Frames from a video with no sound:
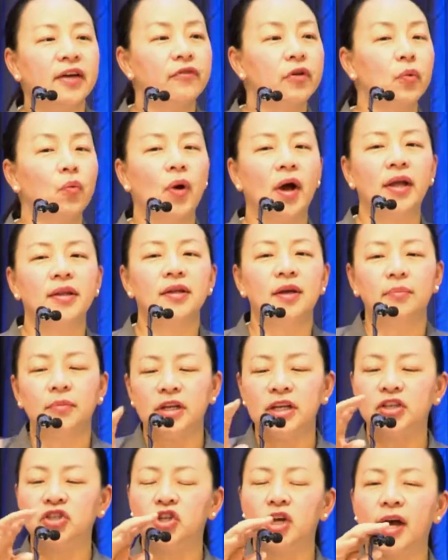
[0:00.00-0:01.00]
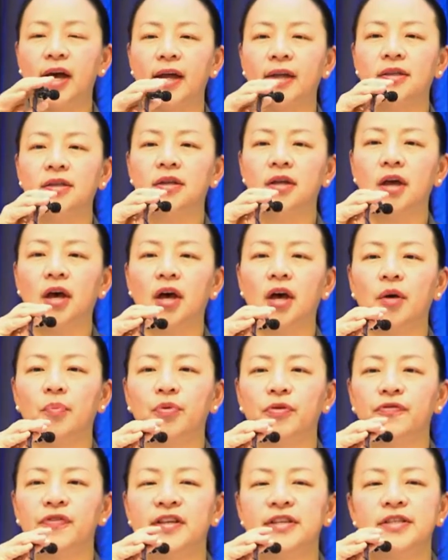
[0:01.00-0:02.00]
everyone. I'm Lee Zhang,
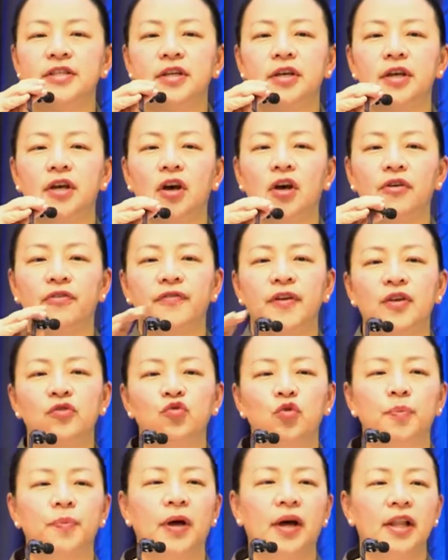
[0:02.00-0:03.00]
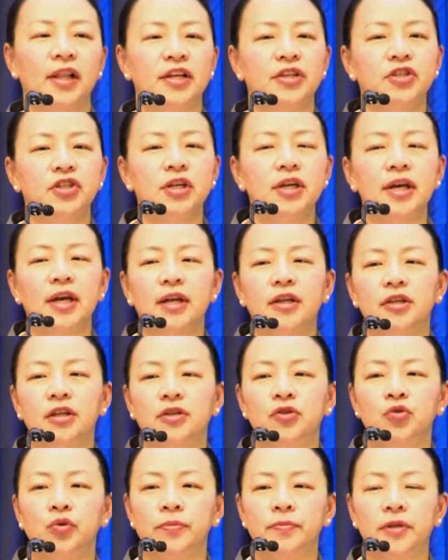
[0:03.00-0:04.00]
Professor of Anthropology and
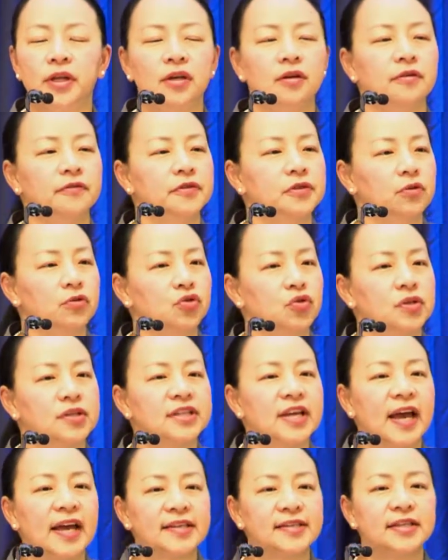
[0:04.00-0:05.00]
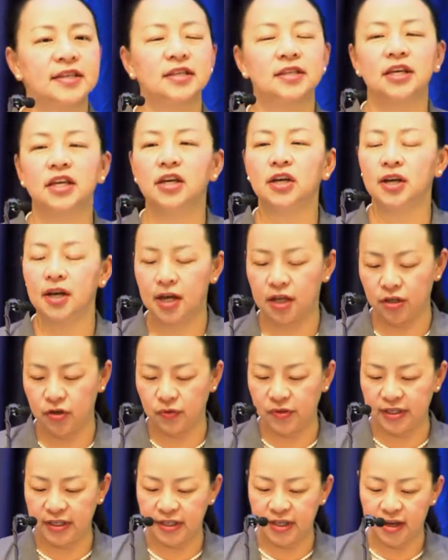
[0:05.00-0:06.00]
Interim Dean of Social Sciences here at
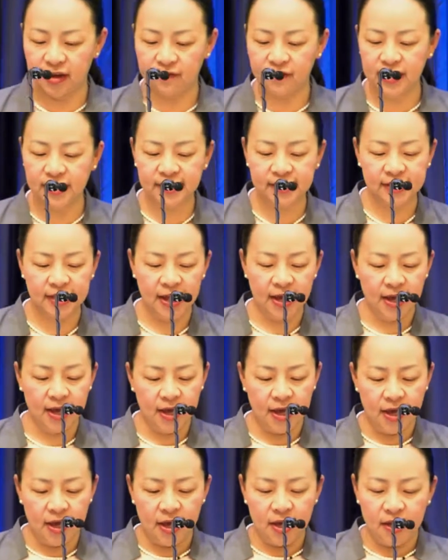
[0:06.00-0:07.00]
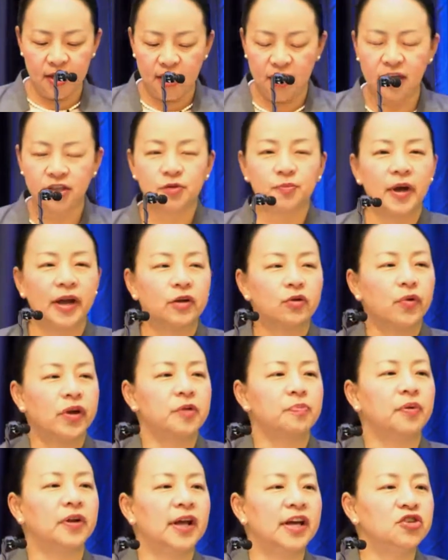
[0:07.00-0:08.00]
UC Davis. It's my
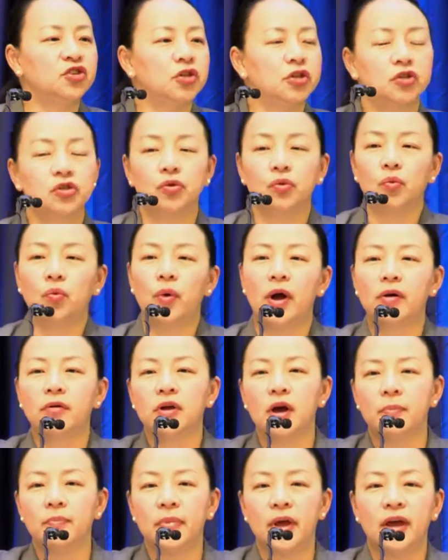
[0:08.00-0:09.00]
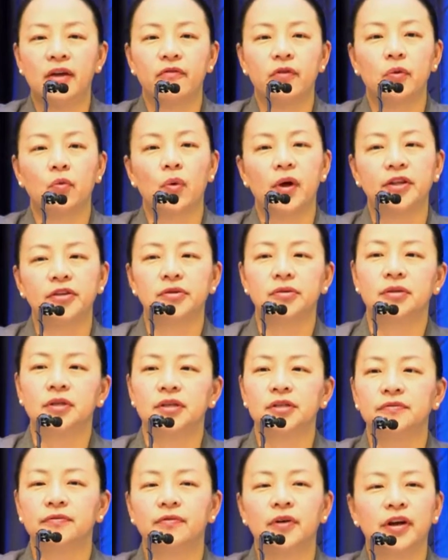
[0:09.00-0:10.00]
great pleasure to welcome everyone to
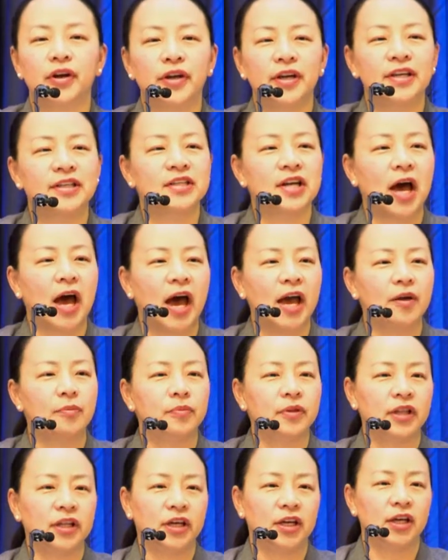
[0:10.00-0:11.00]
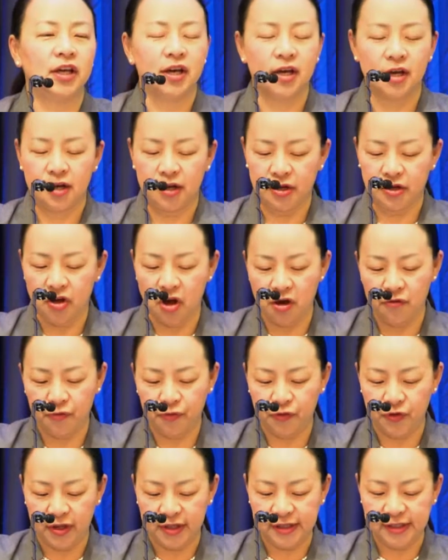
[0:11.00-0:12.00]
this very timely
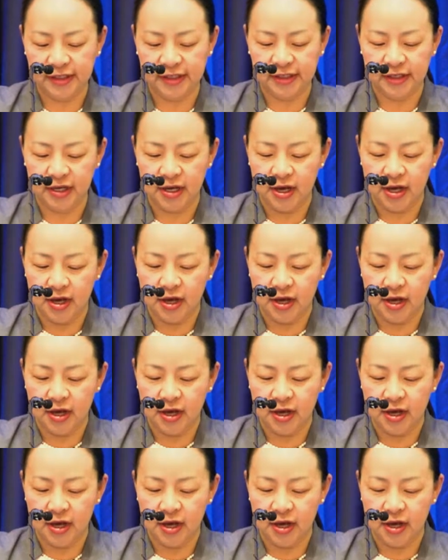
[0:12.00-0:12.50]
conference.